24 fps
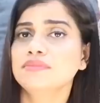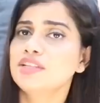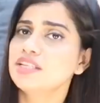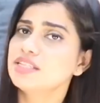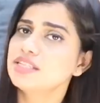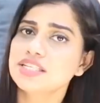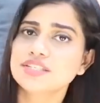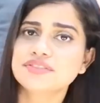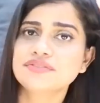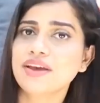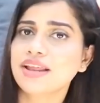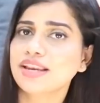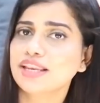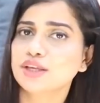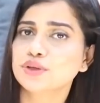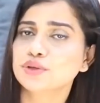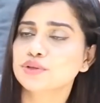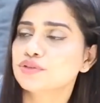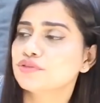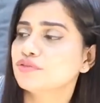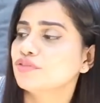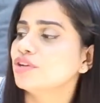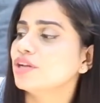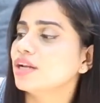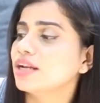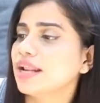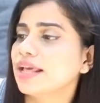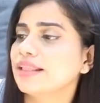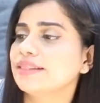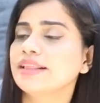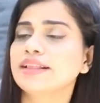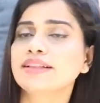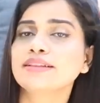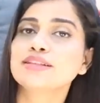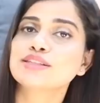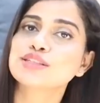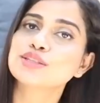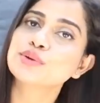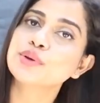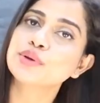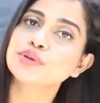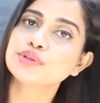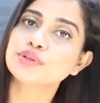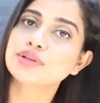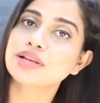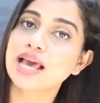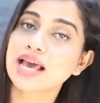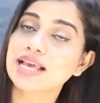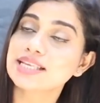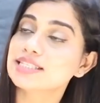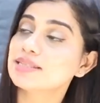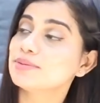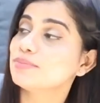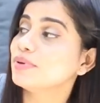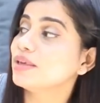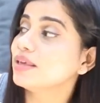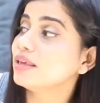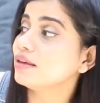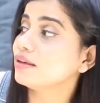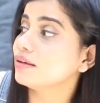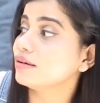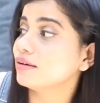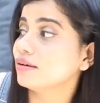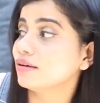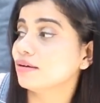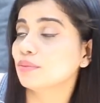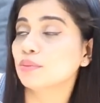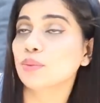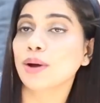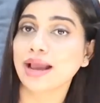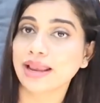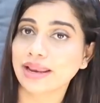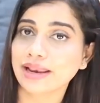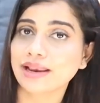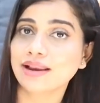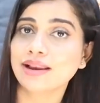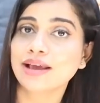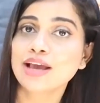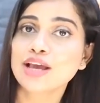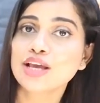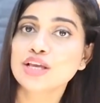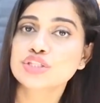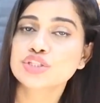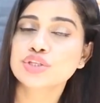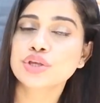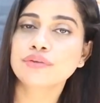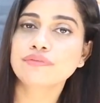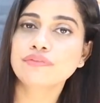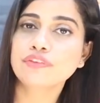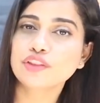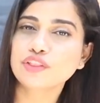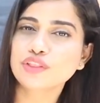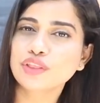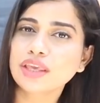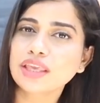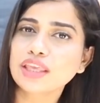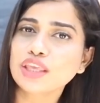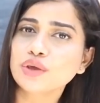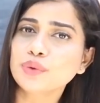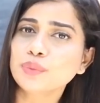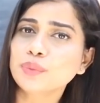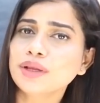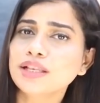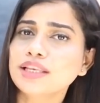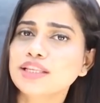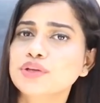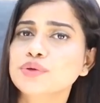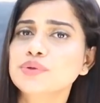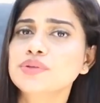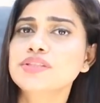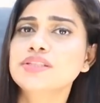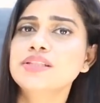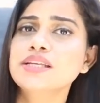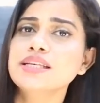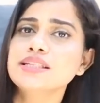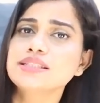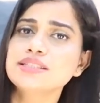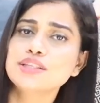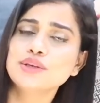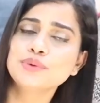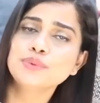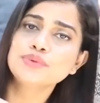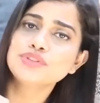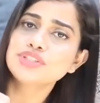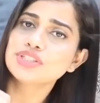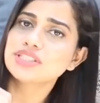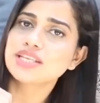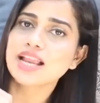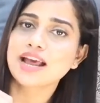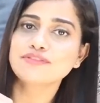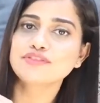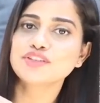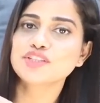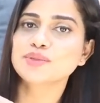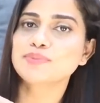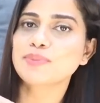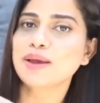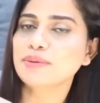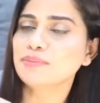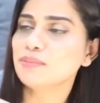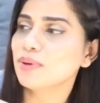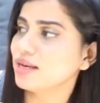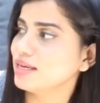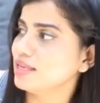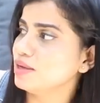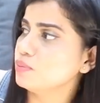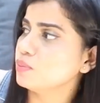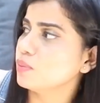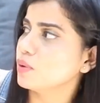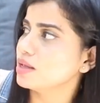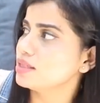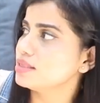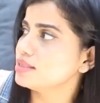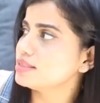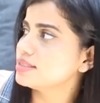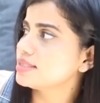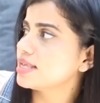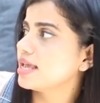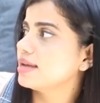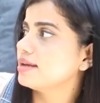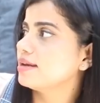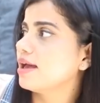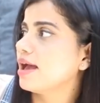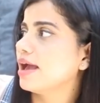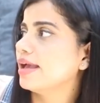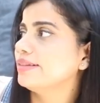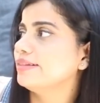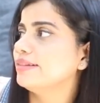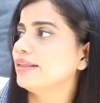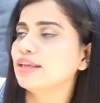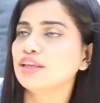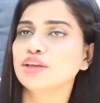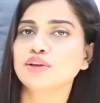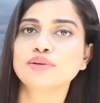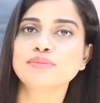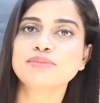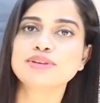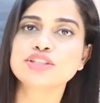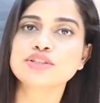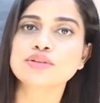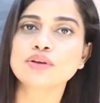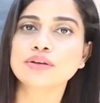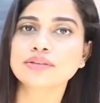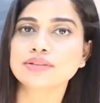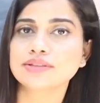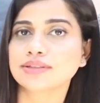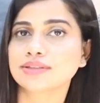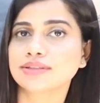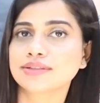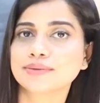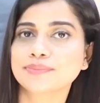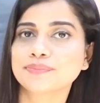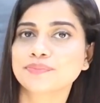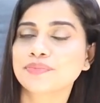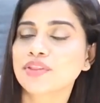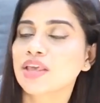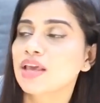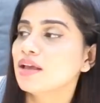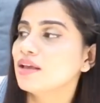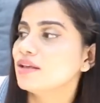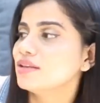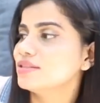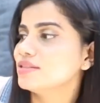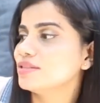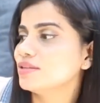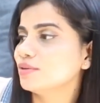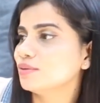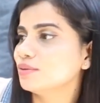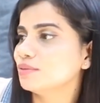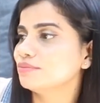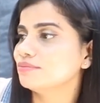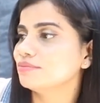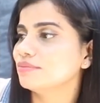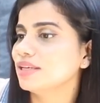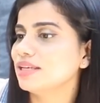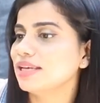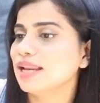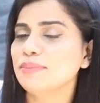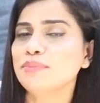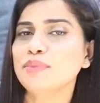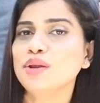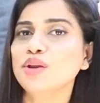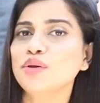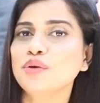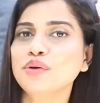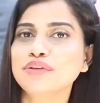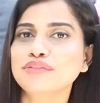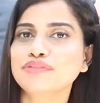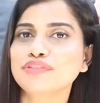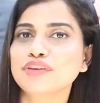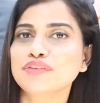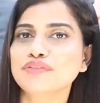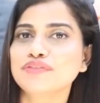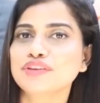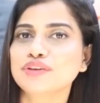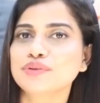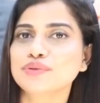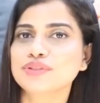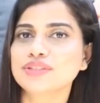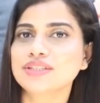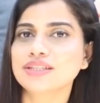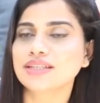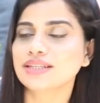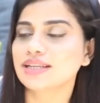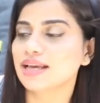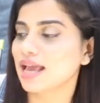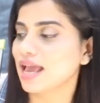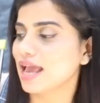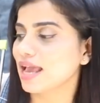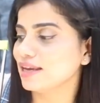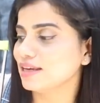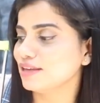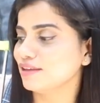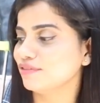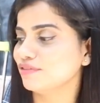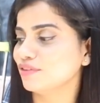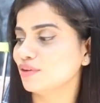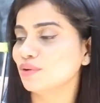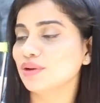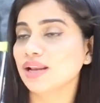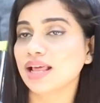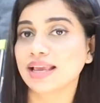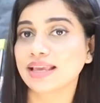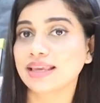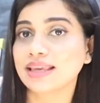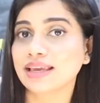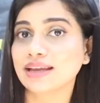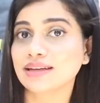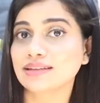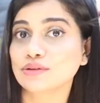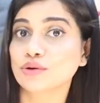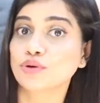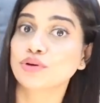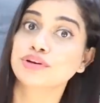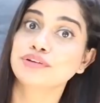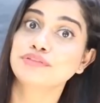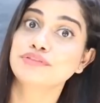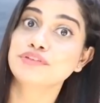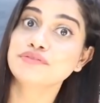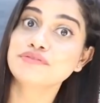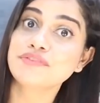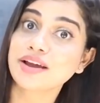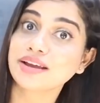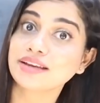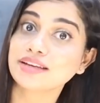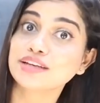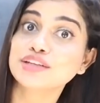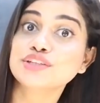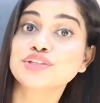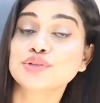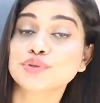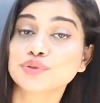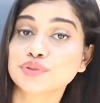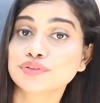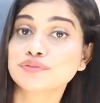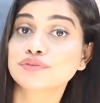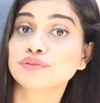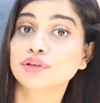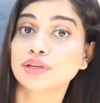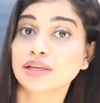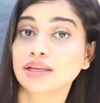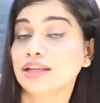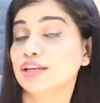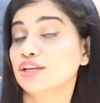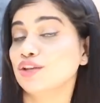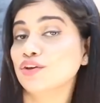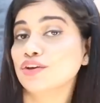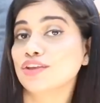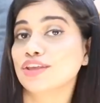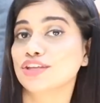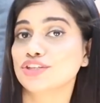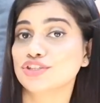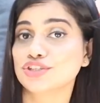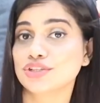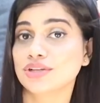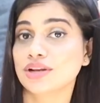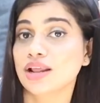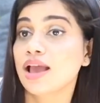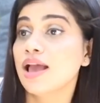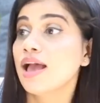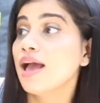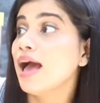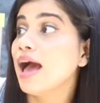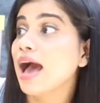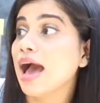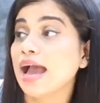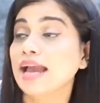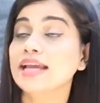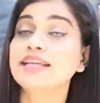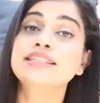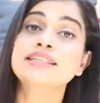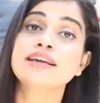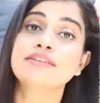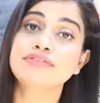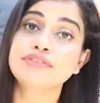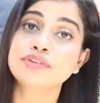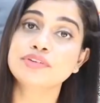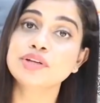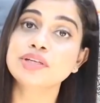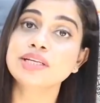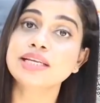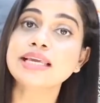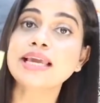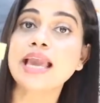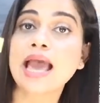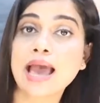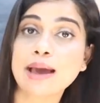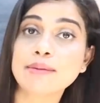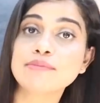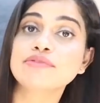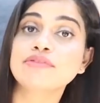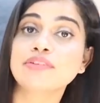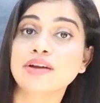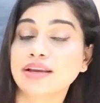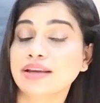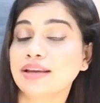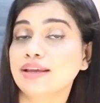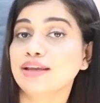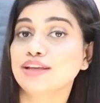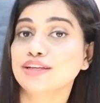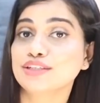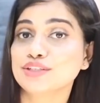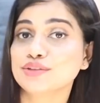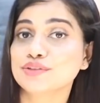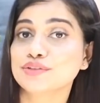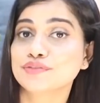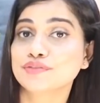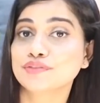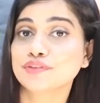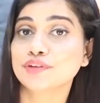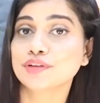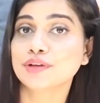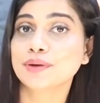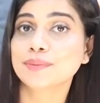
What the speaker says: This is very useful and I think this is going to last me a while. So if you think you will use this, you would just have to spend money once and I think you'll be sorted. So let me know if you've used it and if you like it or if you find it useful in your kitchen. I definitely am finding it useful.